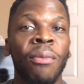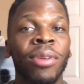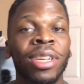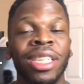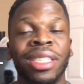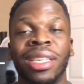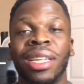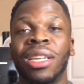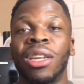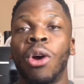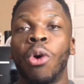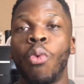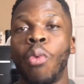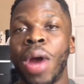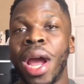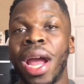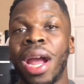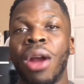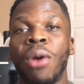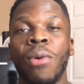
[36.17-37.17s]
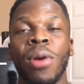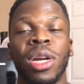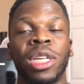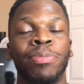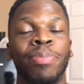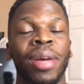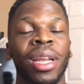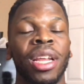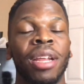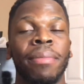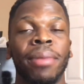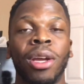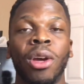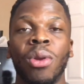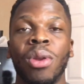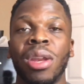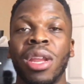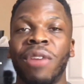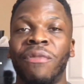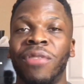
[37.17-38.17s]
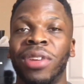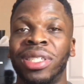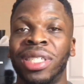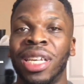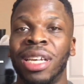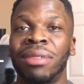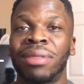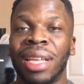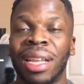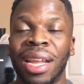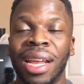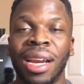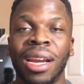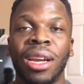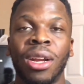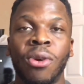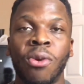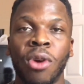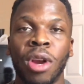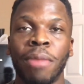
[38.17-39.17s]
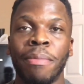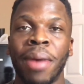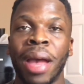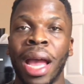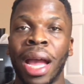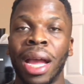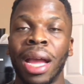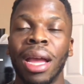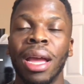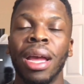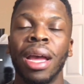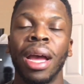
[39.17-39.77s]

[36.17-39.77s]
We just didn't know where. We were expecting him to go to different teams that needed a quarterback.